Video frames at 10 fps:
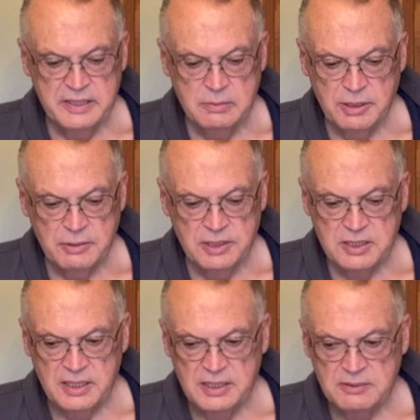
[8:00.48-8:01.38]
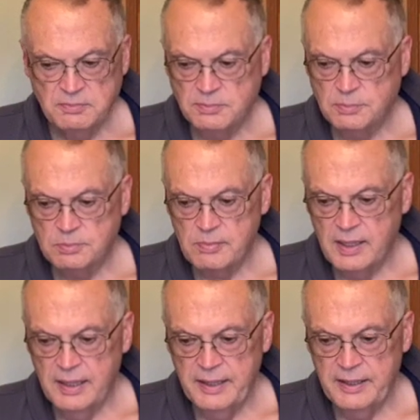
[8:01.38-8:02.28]
my grease thing
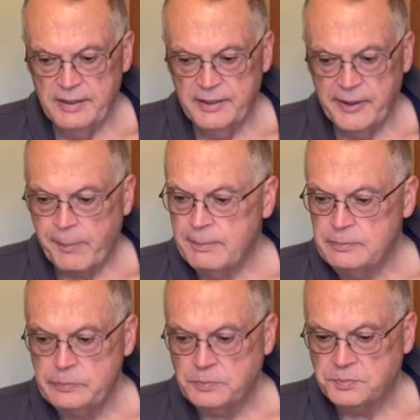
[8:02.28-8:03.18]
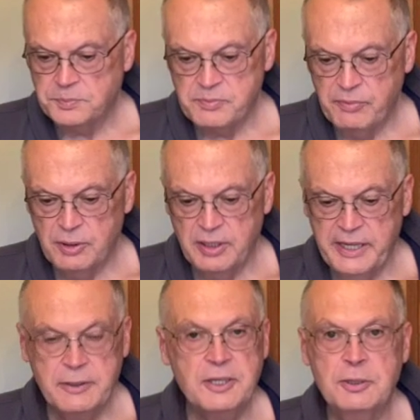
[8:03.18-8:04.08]
and for
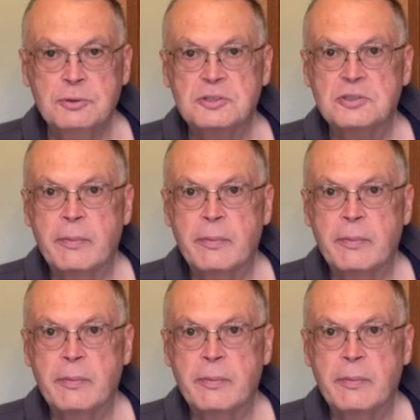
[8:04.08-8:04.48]
later use.